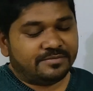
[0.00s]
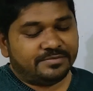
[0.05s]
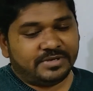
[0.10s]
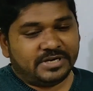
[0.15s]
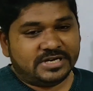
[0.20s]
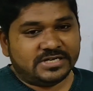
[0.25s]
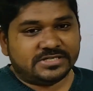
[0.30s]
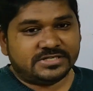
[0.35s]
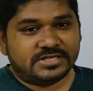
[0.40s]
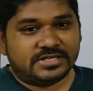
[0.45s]

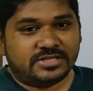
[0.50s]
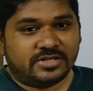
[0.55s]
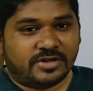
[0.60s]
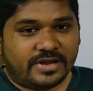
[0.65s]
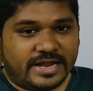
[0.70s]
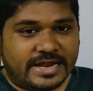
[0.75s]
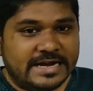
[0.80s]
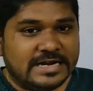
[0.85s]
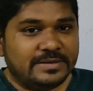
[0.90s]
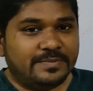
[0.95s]
combination,
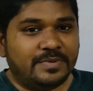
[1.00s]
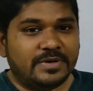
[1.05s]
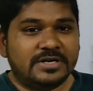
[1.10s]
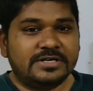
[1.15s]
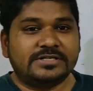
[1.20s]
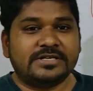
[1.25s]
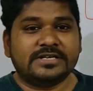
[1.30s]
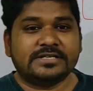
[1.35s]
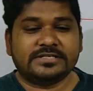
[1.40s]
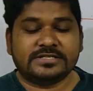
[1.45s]
the end
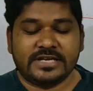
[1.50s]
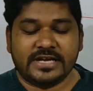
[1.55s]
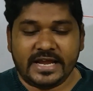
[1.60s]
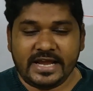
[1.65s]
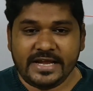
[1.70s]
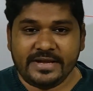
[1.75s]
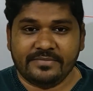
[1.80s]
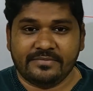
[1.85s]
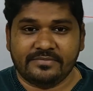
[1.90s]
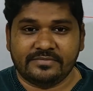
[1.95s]
points are
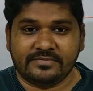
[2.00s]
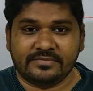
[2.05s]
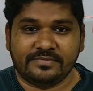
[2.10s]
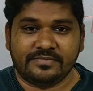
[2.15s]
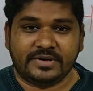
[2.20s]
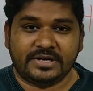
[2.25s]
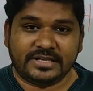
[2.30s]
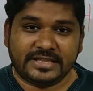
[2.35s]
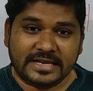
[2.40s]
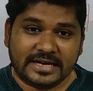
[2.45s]
same.
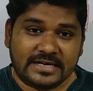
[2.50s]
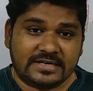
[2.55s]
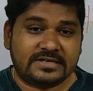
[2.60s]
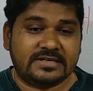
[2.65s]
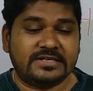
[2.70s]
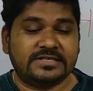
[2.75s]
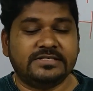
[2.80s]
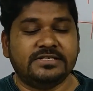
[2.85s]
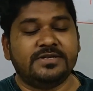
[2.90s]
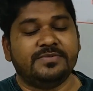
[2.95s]
For that
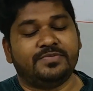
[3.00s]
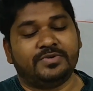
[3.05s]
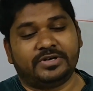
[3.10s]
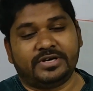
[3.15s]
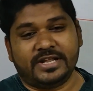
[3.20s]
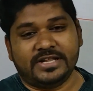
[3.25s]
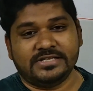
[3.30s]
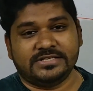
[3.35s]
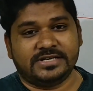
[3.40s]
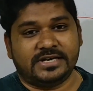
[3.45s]
reason,
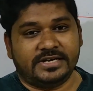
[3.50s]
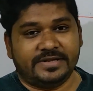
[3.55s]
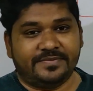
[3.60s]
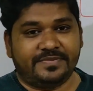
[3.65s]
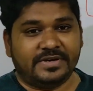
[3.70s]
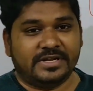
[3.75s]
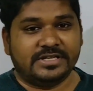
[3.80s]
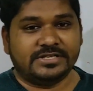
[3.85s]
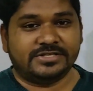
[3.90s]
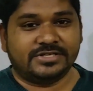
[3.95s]
potential
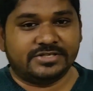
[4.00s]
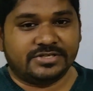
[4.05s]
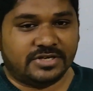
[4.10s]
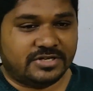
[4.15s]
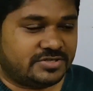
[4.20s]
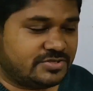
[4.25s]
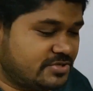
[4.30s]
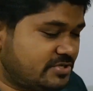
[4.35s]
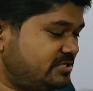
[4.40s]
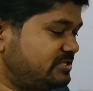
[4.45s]
difference is
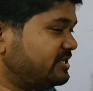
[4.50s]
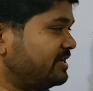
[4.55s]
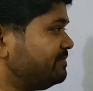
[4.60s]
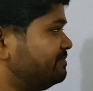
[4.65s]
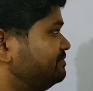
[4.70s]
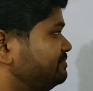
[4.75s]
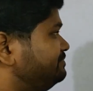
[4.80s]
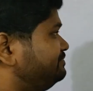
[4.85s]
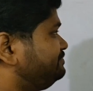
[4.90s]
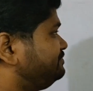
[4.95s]
also
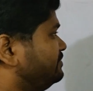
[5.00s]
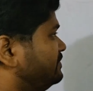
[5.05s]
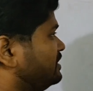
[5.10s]
same.